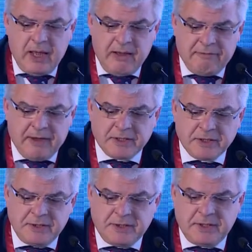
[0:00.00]
infectious
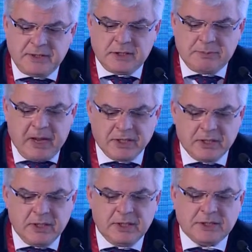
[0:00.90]
diseases
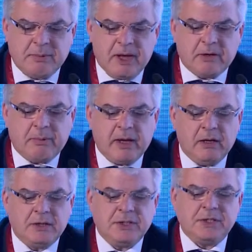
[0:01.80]
specialists,
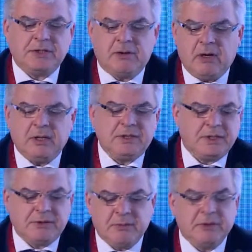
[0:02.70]
microbiologists,
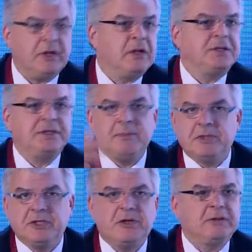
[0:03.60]
neurologists, rheumatologists,
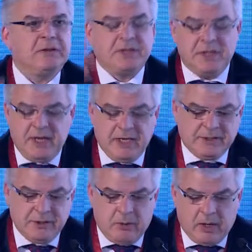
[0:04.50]
imaging doctors, and
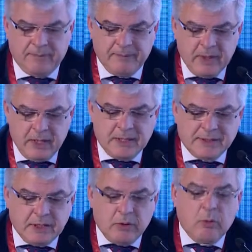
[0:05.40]
so on.
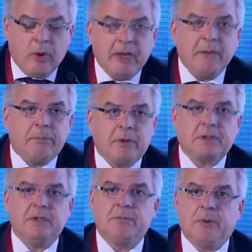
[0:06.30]
So one
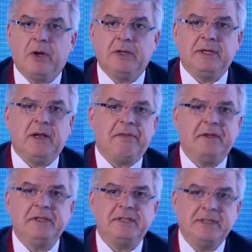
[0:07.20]
important point, and I
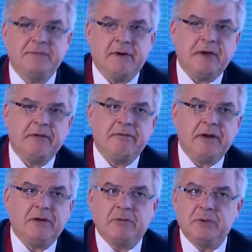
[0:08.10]
think this is very,
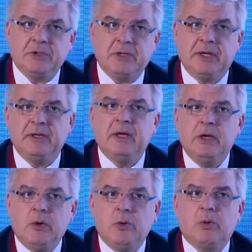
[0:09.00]
very crucial, and
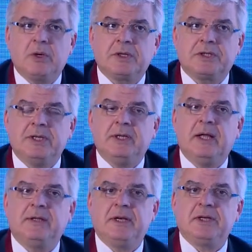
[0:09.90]
who works in
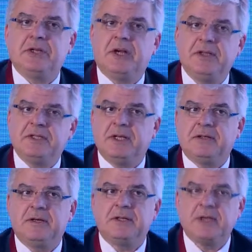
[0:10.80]
tertiary
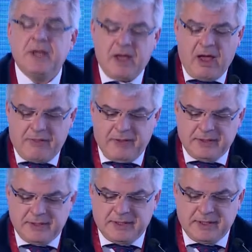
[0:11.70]
centers, I think
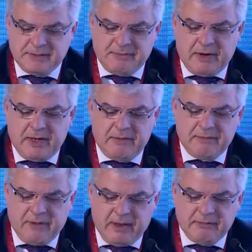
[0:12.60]
this is very
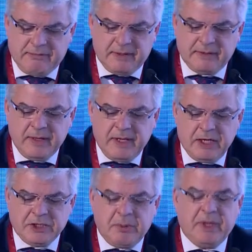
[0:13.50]
relevant,
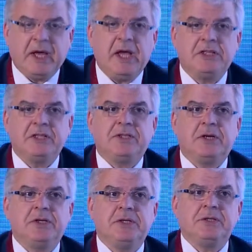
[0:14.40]
is to engage the
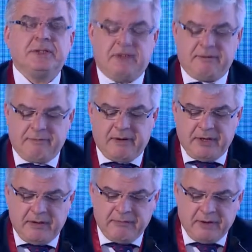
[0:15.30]
surgeons
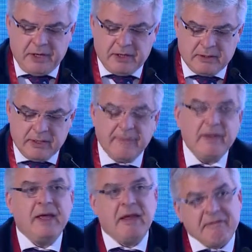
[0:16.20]
very, very early,
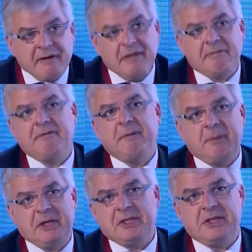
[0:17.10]
even if the
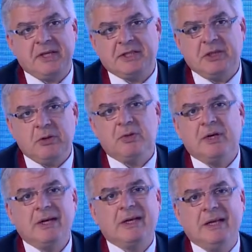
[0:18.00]
patient has no
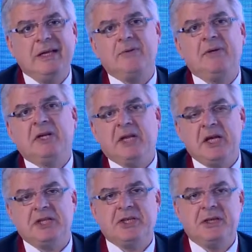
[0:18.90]
clear
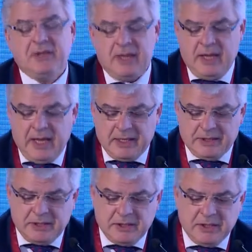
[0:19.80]
indication at
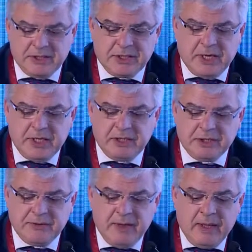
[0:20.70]
an early
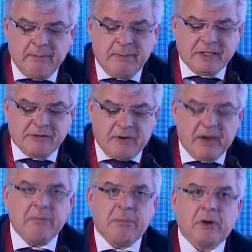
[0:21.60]
stage. It's very
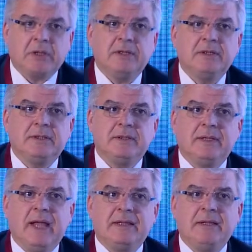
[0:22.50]
important
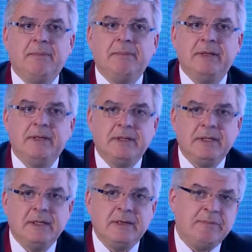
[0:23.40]
that
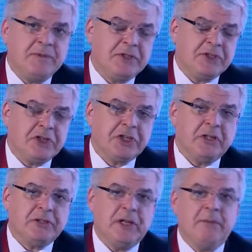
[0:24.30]
the surgical
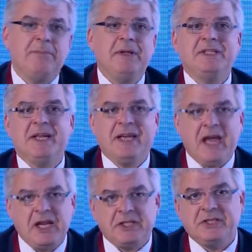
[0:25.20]
team is
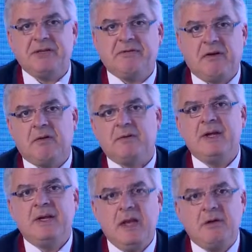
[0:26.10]
engaged, is involved,
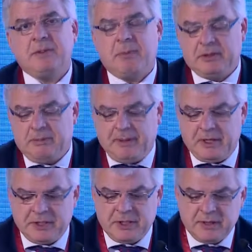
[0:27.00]
knows about the
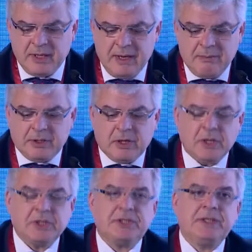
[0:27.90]
patient,
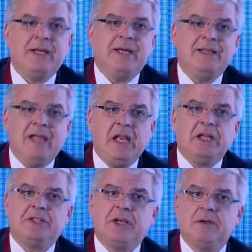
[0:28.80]
because data
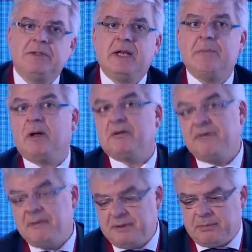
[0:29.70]
shows that about
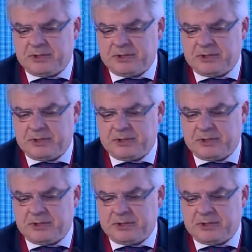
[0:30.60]
50%